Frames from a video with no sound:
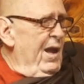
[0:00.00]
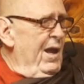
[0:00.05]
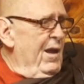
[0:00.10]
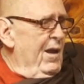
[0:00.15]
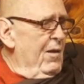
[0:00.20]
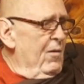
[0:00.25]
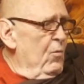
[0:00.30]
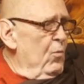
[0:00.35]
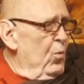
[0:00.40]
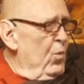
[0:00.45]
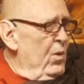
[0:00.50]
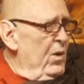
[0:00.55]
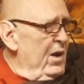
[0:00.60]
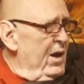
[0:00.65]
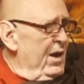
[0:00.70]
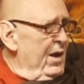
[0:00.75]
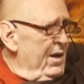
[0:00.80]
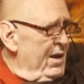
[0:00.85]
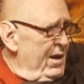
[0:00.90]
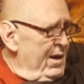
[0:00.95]
And when
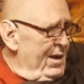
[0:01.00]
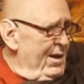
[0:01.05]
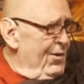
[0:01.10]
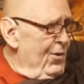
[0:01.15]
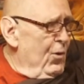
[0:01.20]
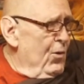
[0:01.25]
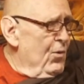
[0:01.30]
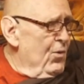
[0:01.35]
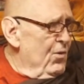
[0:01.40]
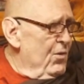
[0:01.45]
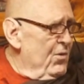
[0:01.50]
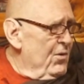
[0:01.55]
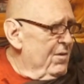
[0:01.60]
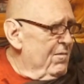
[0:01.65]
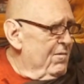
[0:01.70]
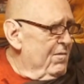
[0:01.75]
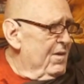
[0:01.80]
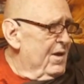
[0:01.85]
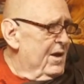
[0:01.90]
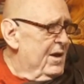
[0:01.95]
I got a hold
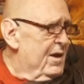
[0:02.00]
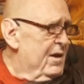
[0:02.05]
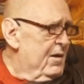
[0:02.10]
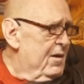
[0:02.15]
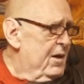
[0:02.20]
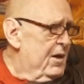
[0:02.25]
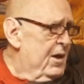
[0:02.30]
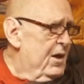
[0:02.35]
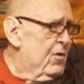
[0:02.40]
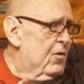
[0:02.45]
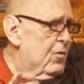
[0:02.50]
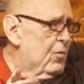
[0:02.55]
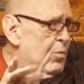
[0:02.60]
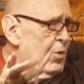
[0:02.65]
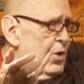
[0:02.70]
of that, another